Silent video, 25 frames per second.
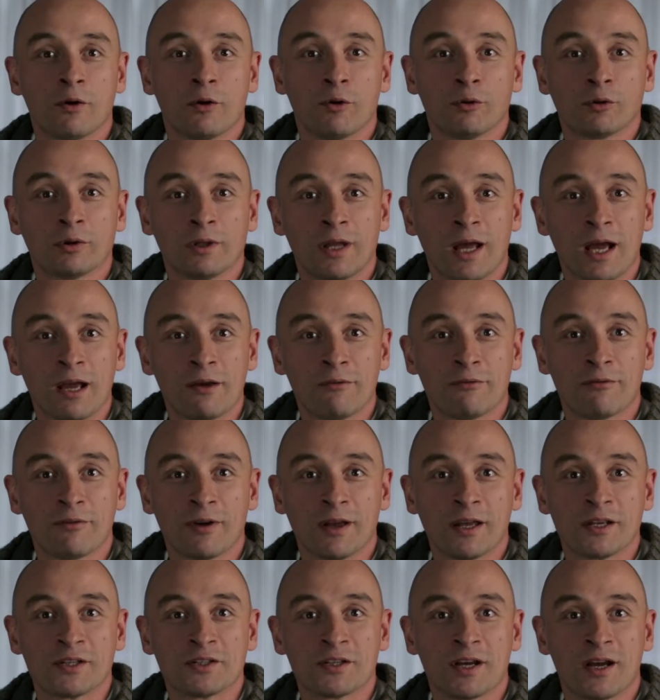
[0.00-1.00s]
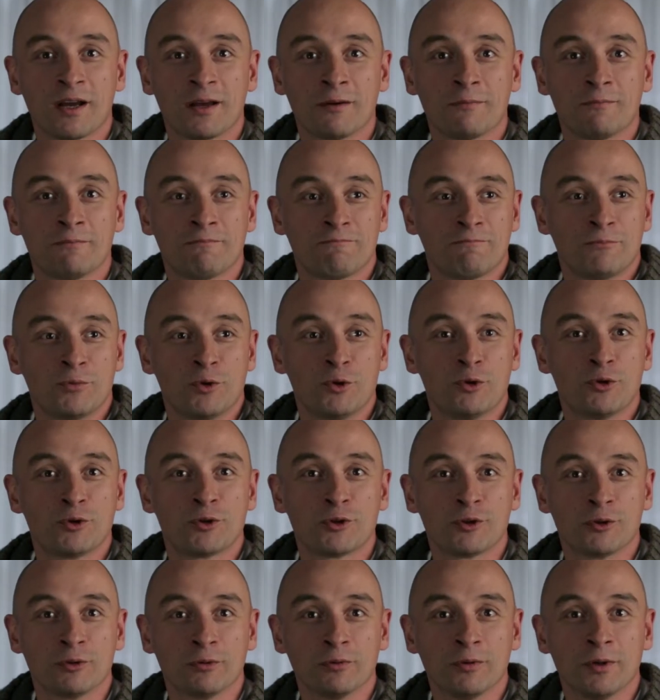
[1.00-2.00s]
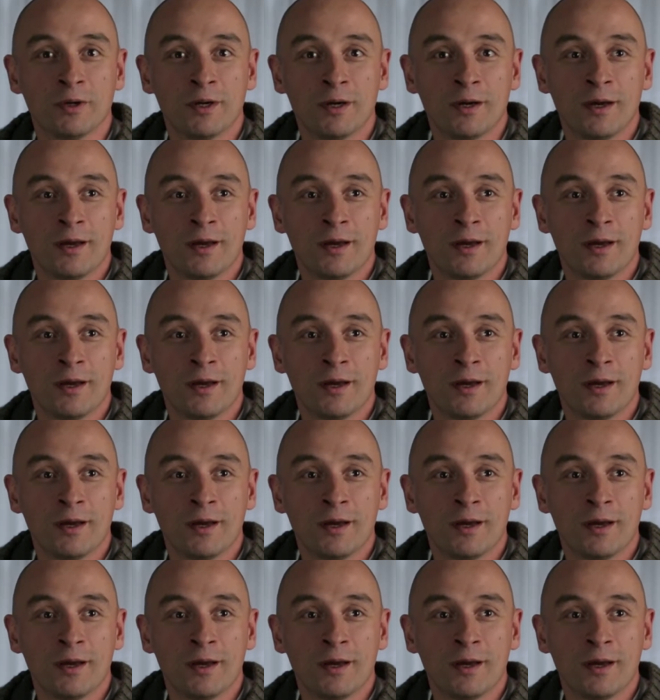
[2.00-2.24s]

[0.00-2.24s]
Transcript: old life as I'm used to?